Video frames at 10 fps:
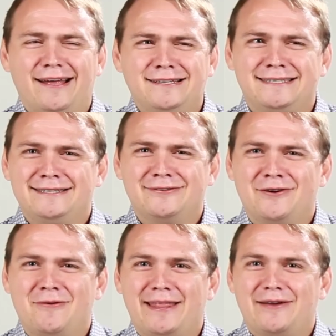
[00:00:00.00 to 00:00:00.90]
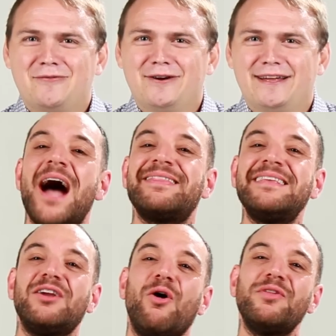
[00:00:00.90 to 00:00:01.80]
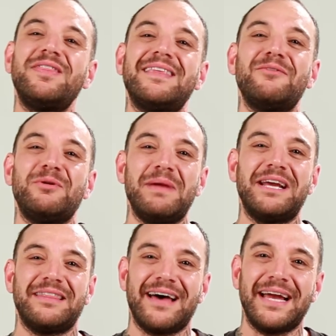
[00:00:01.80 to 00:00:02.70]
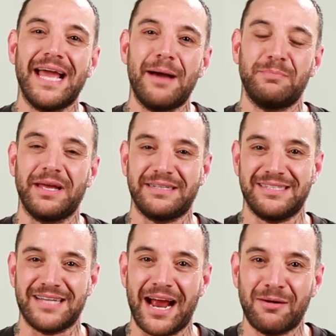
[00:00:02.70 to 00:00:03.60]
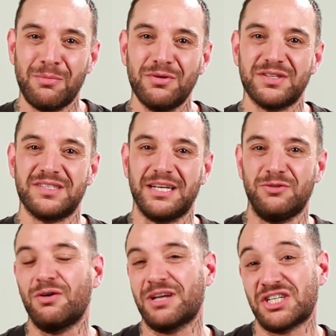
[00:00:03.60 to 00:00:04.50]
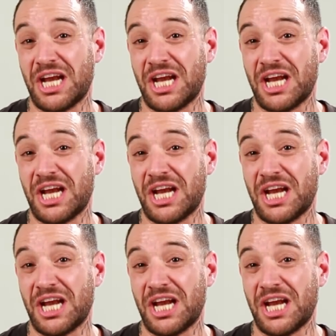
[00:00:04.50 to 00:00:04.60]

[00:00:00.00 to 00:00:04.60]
I honestly don't know why they would. I think the only thing that would make a thigh gap like desirable is that you don't get